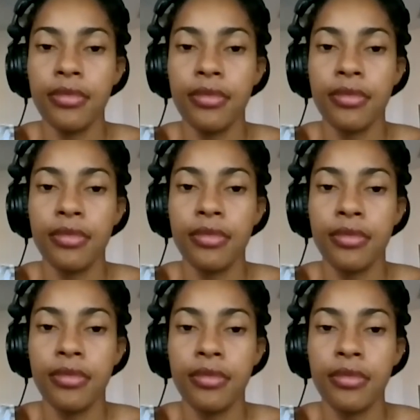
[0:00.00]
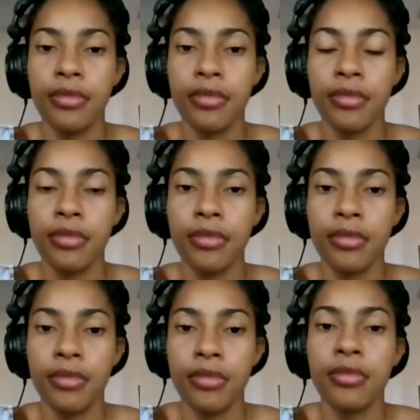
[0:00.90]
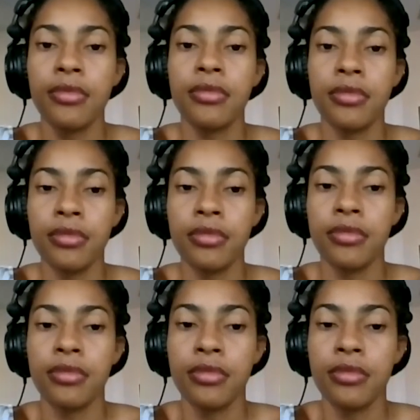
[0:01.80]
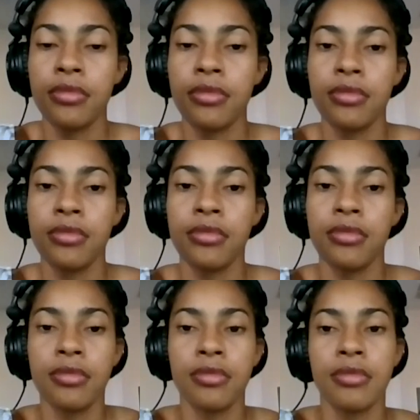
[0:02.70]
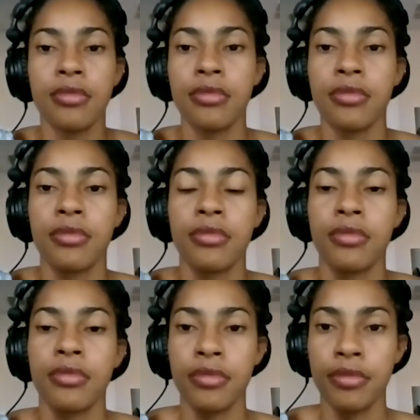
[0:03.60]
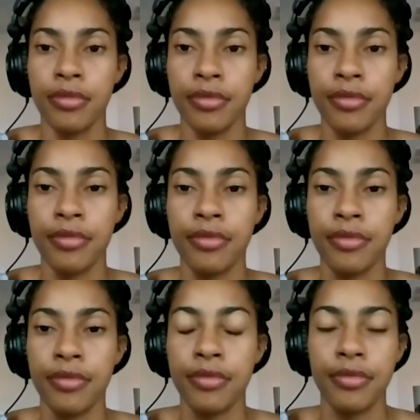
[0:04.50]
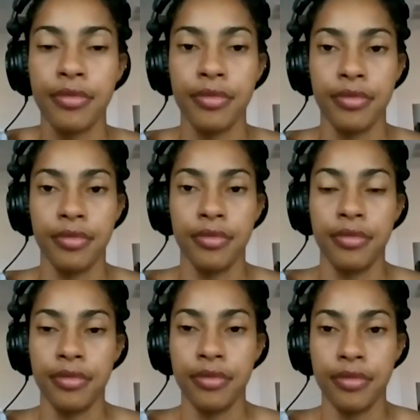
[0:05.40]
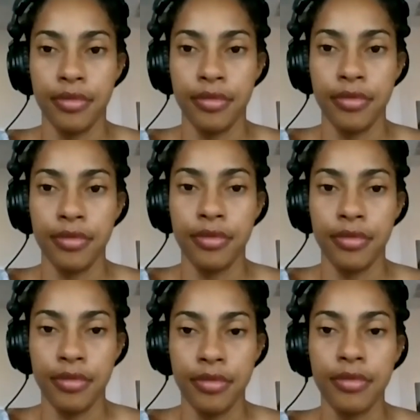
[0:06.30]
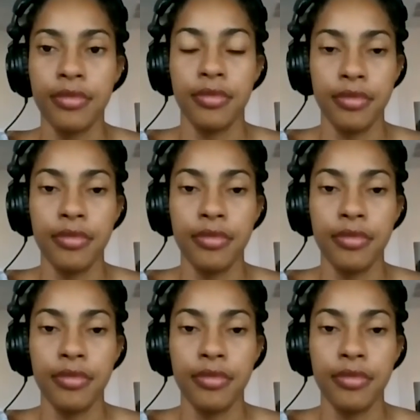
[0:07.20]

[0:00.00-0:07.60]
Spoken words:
The person shown says nothing.